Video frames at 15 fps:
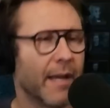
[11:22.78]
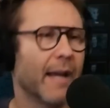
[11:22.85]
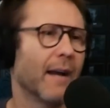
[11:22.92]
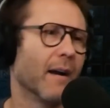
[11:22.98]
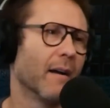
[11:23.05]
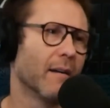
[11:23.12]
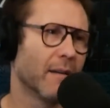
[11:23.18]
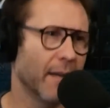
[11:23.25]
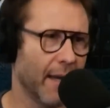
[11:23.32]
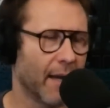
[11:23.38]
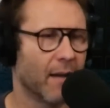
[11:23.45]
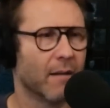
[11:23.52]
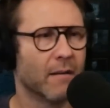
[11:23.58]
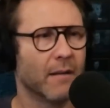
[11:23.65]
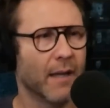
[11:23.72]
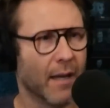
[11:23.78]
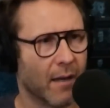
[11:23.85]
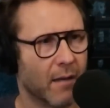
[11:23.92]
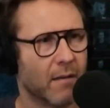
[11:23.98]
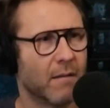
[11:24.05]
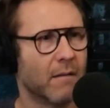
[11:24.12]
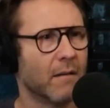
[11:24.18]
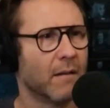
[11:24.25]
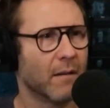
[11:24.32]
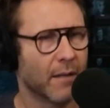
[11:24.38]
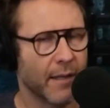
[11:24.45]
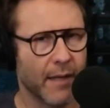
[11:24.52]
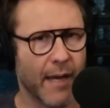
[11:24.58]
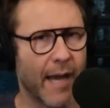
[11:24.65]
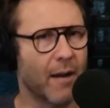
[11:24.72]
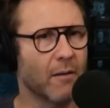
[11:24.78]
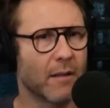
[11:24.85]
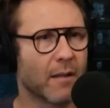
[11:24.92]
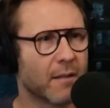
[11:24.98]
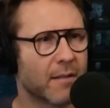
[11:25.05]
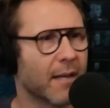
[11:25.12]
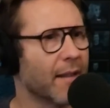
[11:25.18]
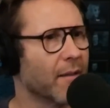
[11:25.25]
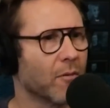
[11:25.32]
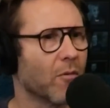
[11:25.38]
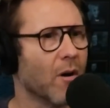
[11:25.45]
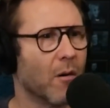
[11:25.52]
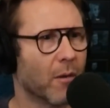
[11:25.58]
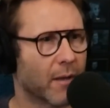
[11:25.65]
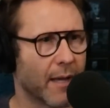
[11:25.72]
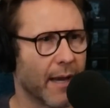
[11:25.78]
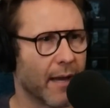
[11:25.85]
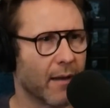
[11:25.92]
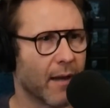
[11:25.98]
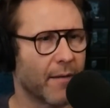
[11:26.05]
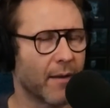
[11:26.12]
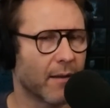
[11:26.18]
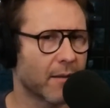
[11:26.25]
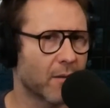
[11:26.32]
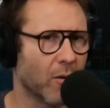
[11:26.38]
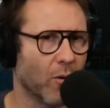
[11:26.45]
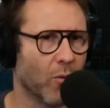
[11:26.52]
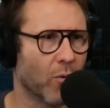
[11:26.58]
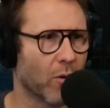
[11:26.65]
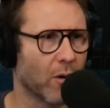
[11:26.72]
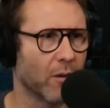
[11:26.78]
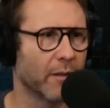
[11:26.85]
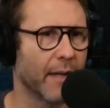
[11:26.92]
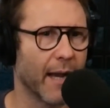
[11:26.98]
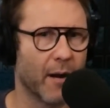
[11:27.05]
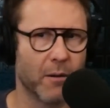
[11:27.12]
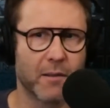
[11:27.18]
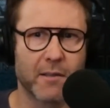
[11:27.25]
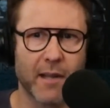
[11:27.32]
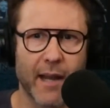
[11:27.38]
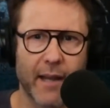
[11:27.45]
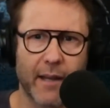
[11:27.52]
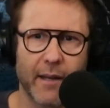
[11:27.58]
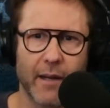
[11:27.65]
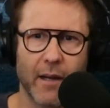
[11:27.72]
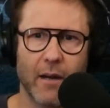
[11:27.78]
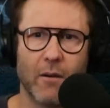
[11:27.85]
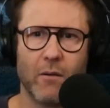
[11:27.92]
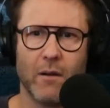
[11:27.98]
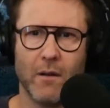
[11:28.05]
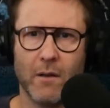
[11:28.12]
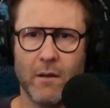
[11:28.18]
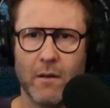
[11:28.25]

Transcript: got spanked. Yeah. You know? I got spanked. Yeah, but I don't think there's anything wrong with that. Yeah. I think this whole world now, it's like, you know,